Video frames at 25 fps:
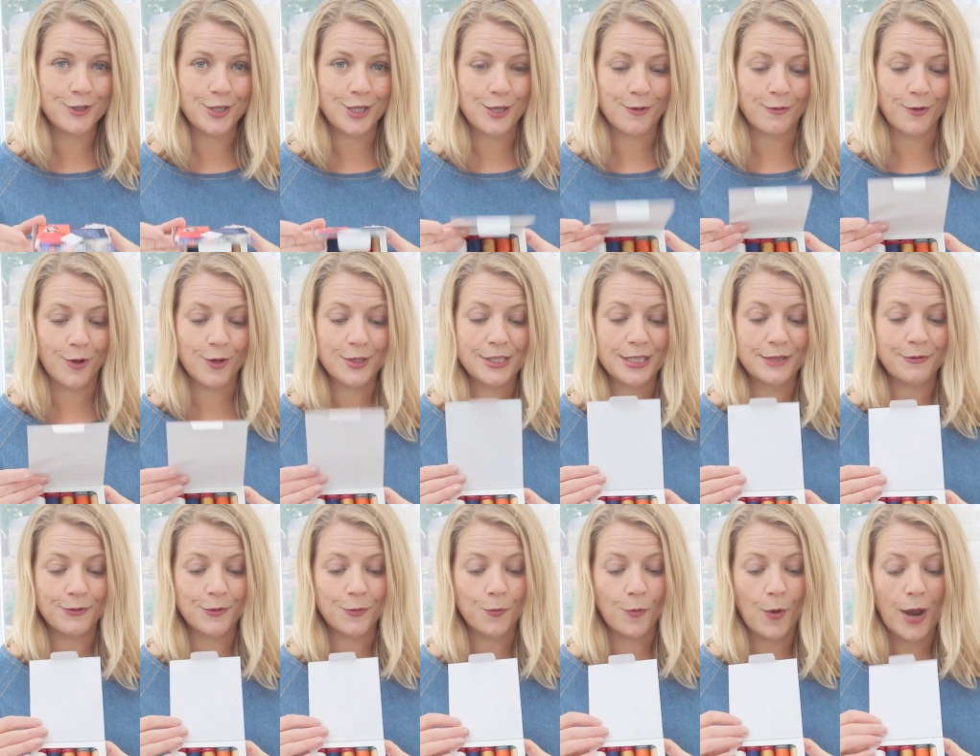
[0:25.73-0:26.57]
So you've got
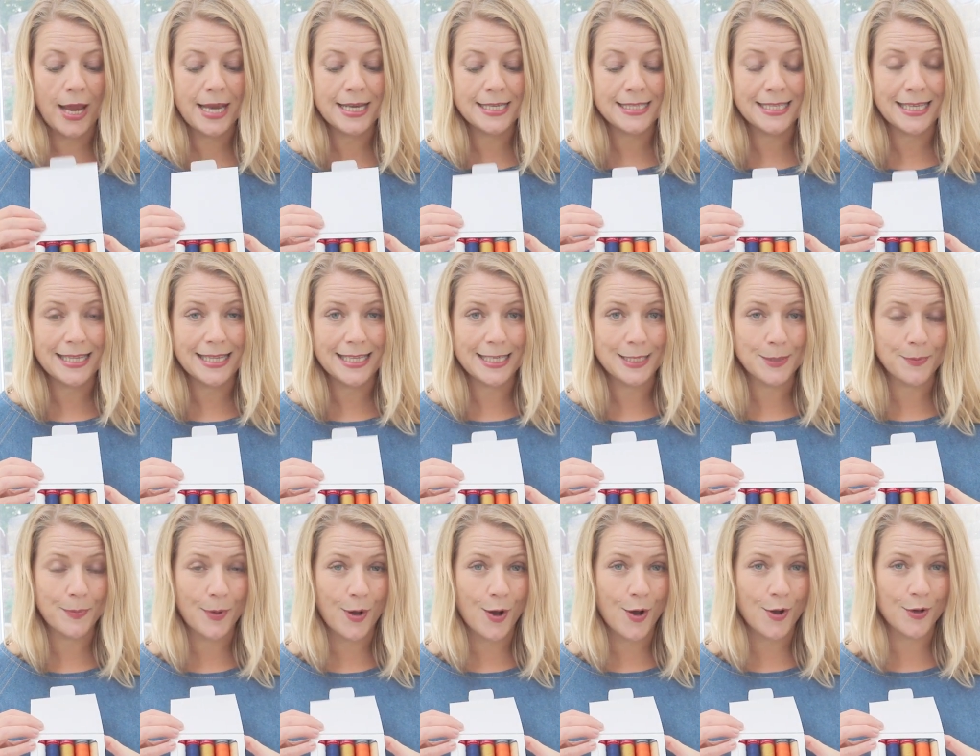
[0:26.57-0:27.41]
different weights in
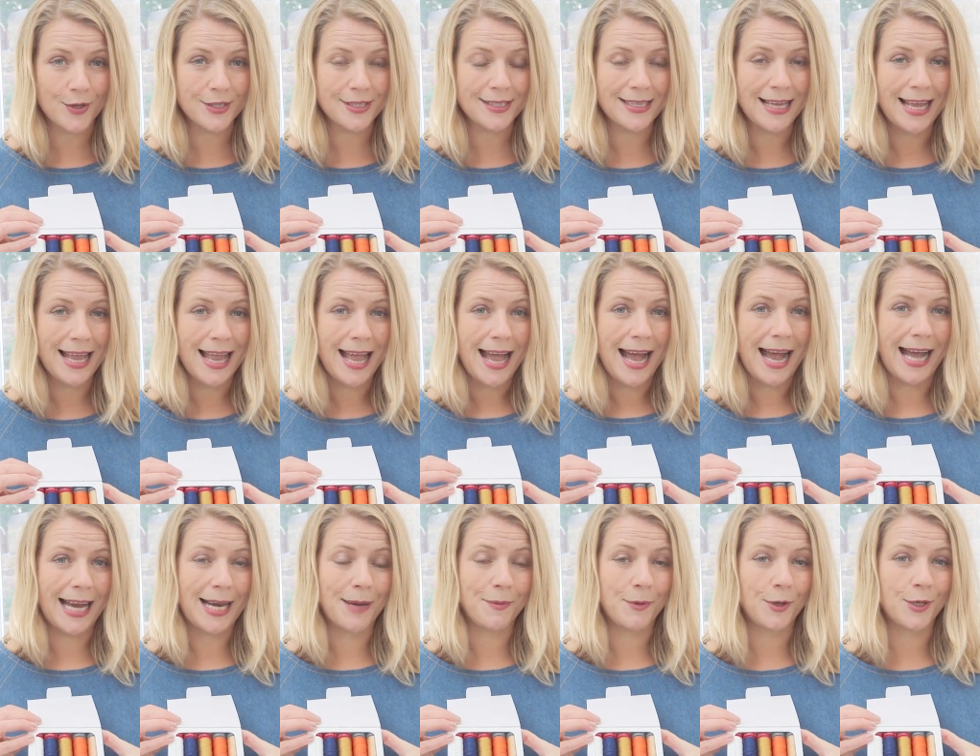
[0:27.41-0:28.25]
this box
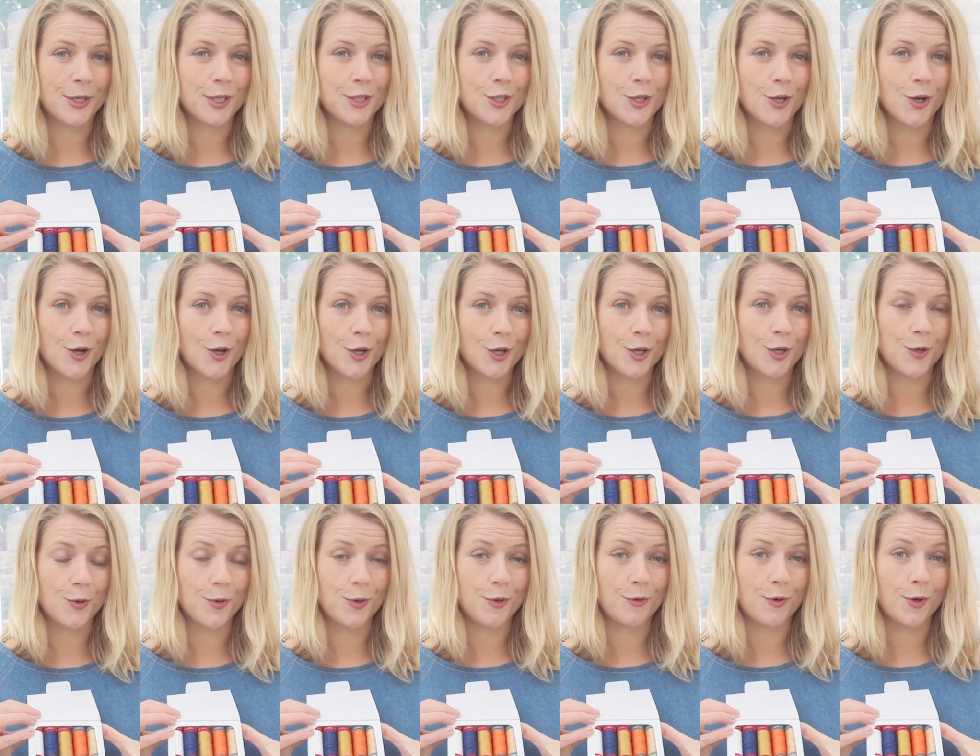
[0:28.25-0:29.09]
and I'm going to
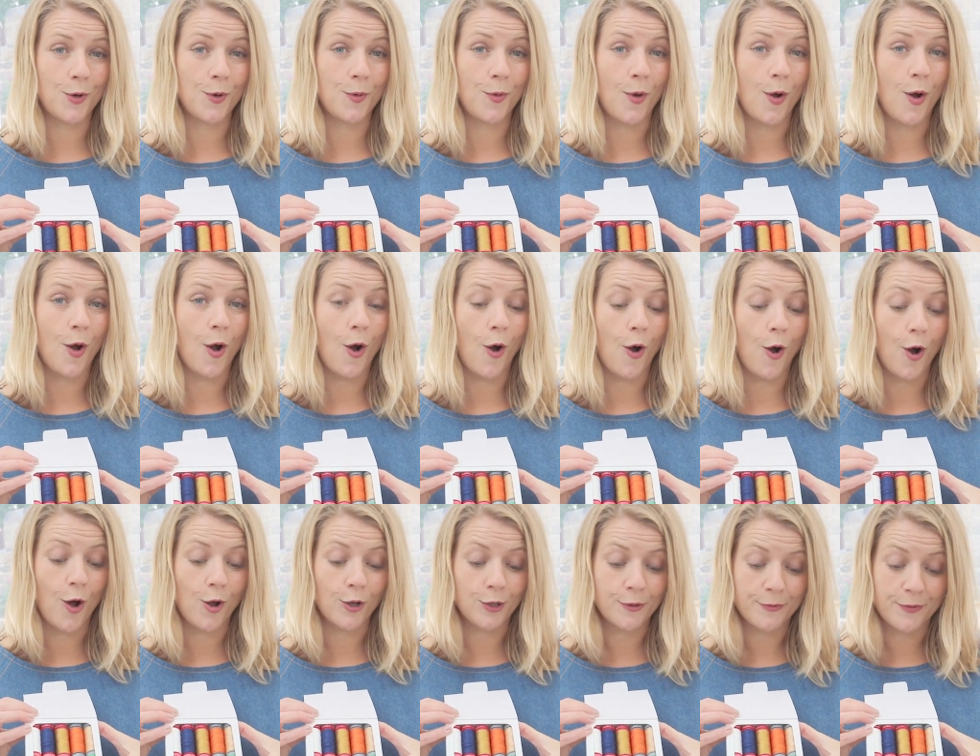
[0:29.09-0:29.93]
talk you through
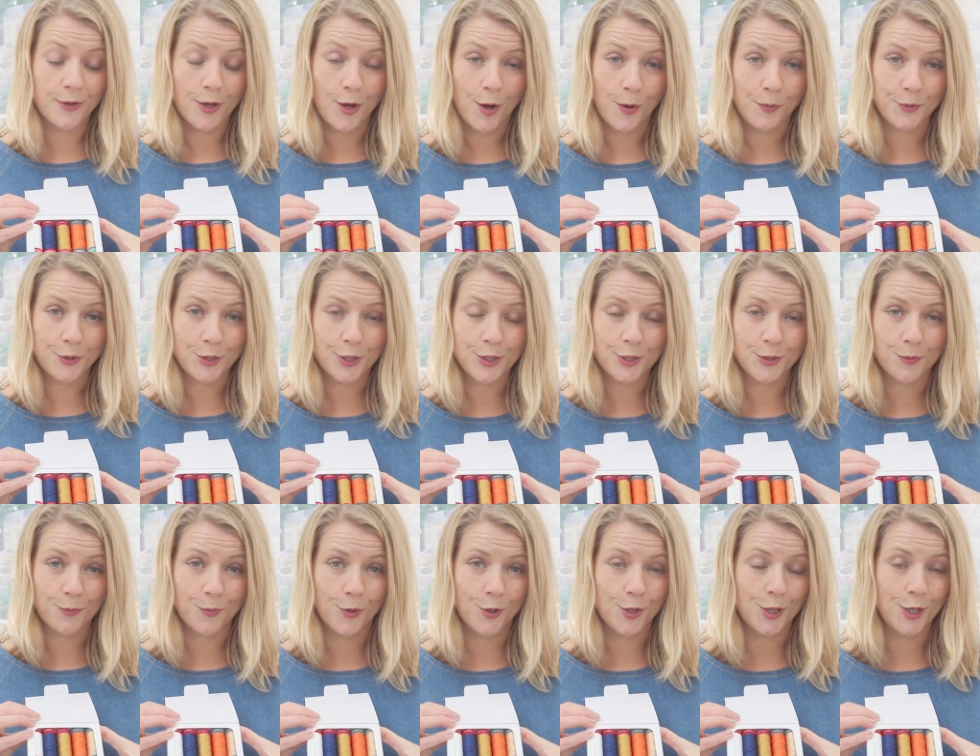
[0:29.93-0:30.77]
all of the
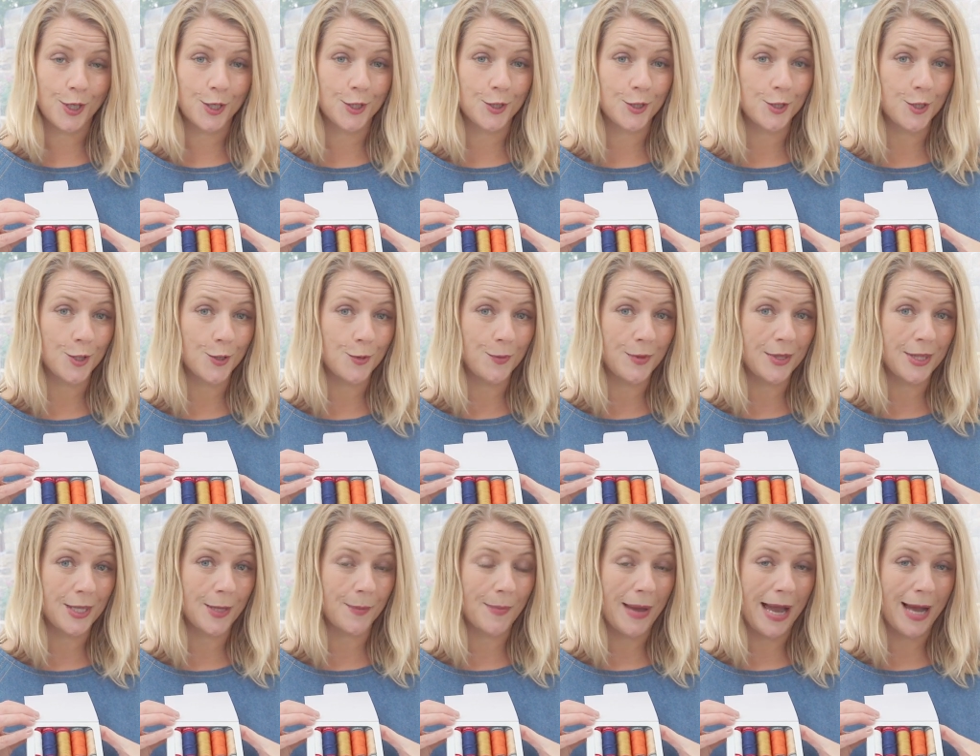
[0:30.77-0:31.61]
options and what you can do
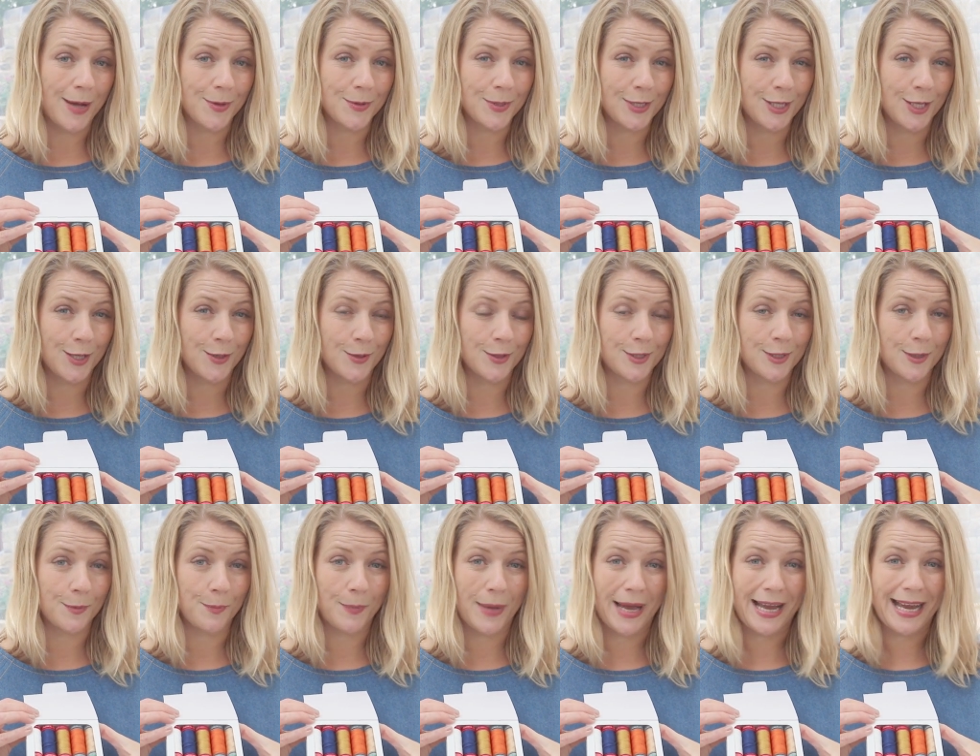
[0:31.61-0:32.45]
with them, how to
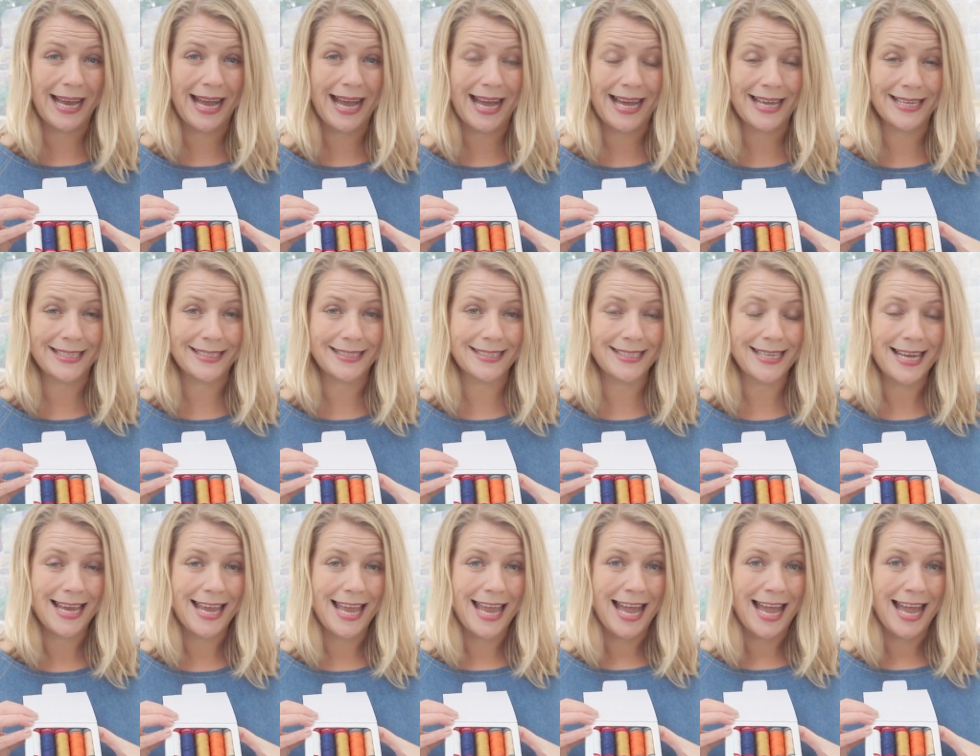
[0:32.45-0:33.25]
use them by hand